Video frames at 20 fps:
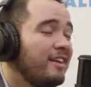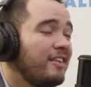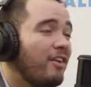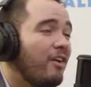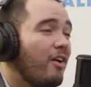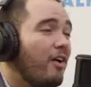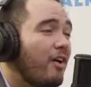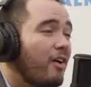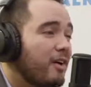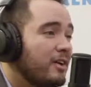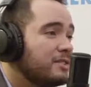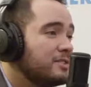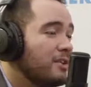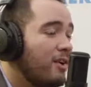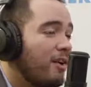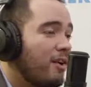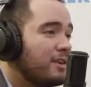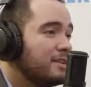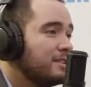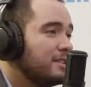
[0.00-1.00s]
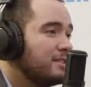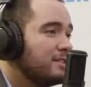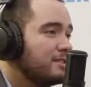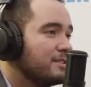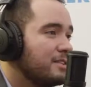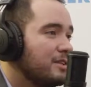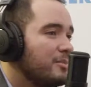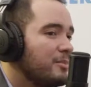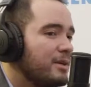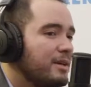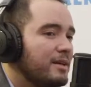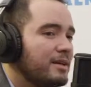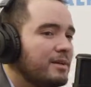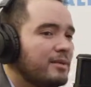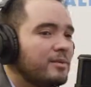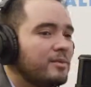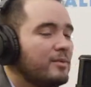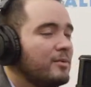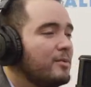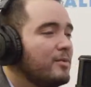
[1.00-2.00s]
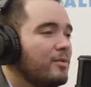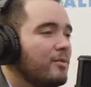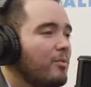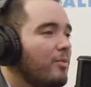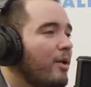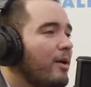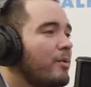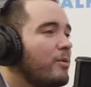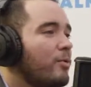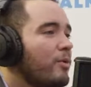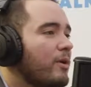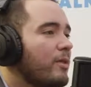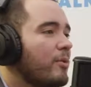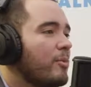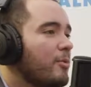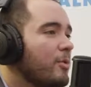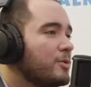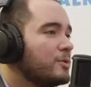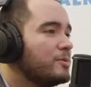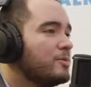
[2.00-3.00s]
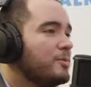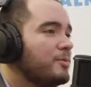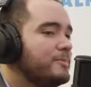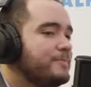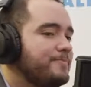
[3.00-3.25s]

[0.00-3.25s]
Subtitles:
The Arkansas Art Center is going to be probably one of the most